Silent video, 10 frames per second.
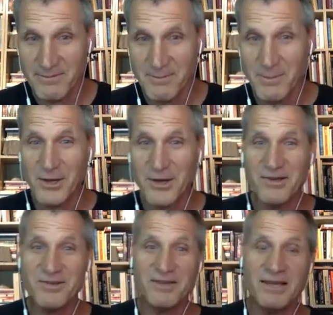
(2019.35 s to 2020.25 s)

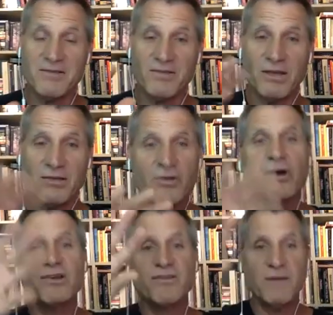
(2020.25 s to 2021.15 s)
because it's
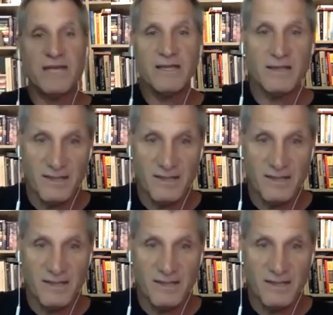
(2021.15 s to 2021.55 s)
caused me